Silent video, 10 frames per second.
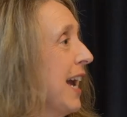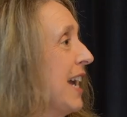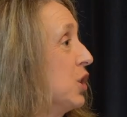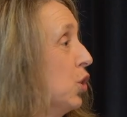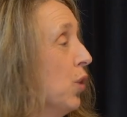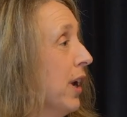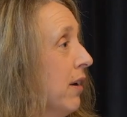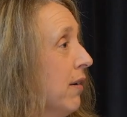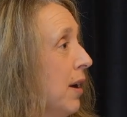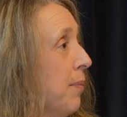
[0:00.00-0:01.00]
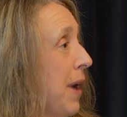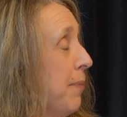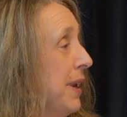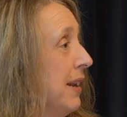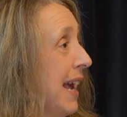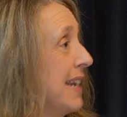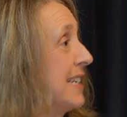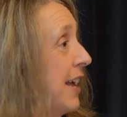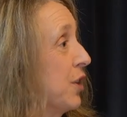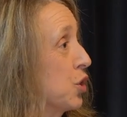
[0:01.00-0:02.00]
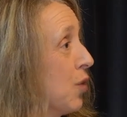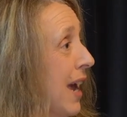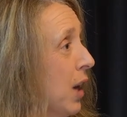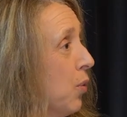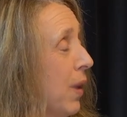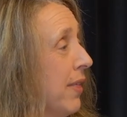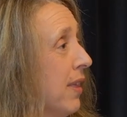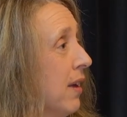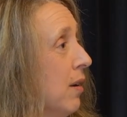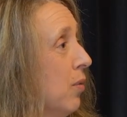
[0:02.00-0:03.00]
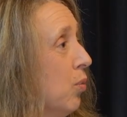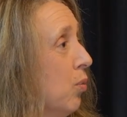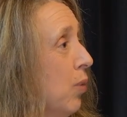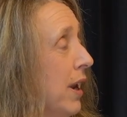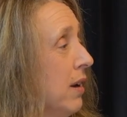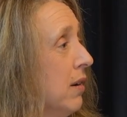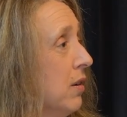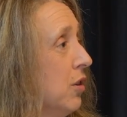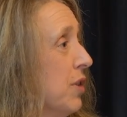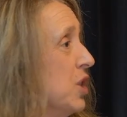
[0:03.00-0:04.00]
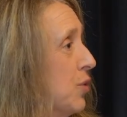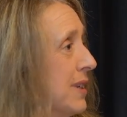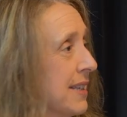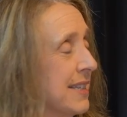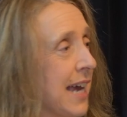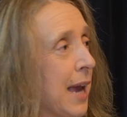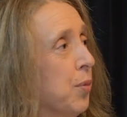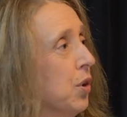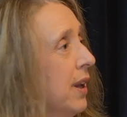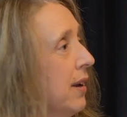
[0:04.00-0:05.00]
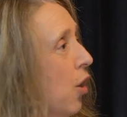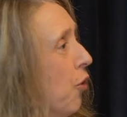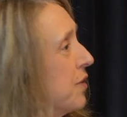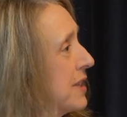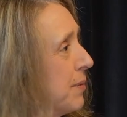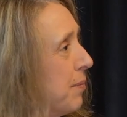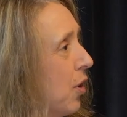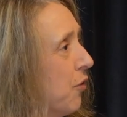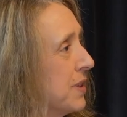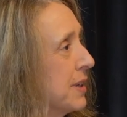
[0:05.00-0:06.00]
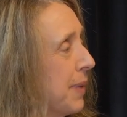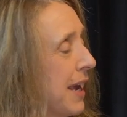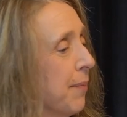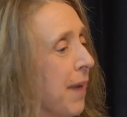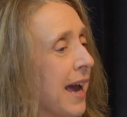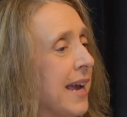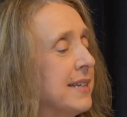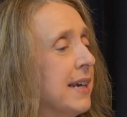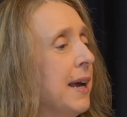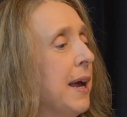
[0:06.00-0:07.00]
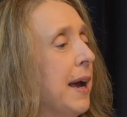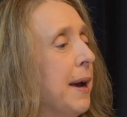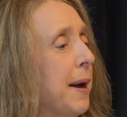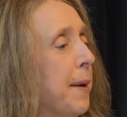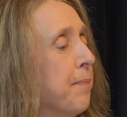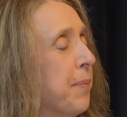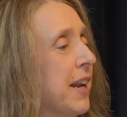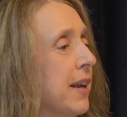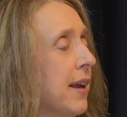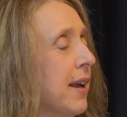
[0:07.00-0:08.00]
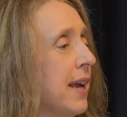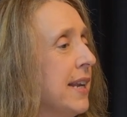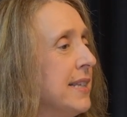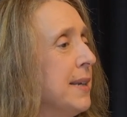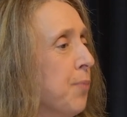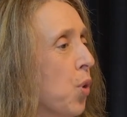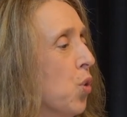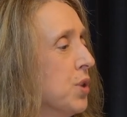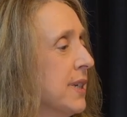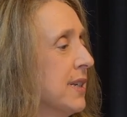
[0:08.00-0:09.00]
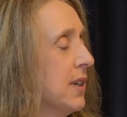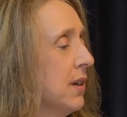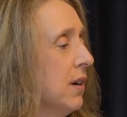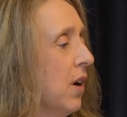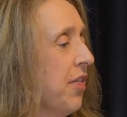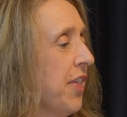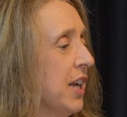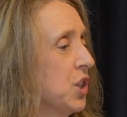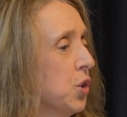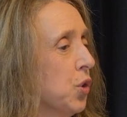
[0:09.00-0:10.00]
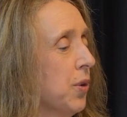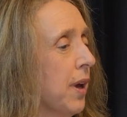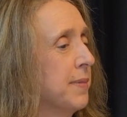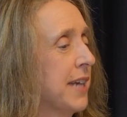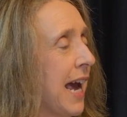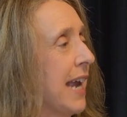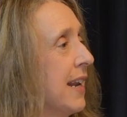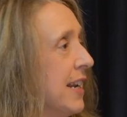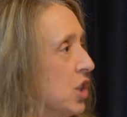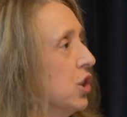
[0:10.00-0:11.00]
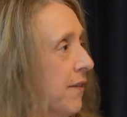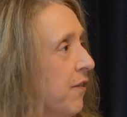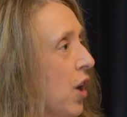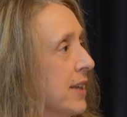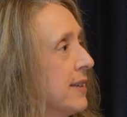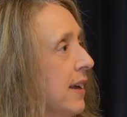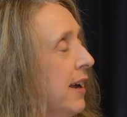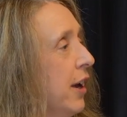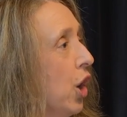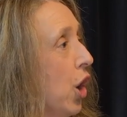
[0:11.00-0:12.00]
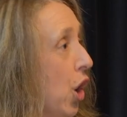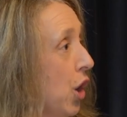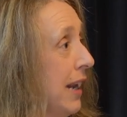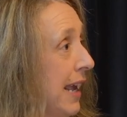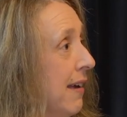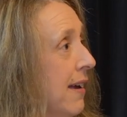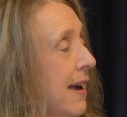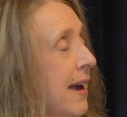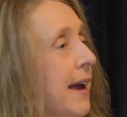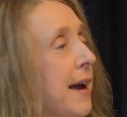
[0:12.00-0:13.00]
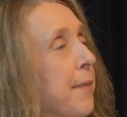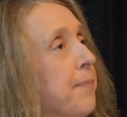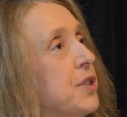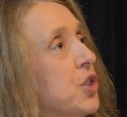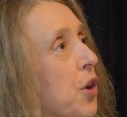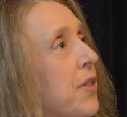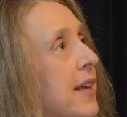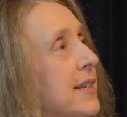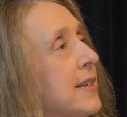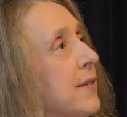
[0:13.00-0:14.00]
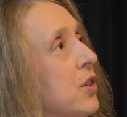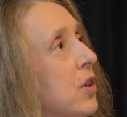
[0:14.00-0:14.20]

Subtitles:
engage a lawyer a bit later down the track when your injuries are stable and offers are being made. But it is important, I think, to obtain initial advice early so that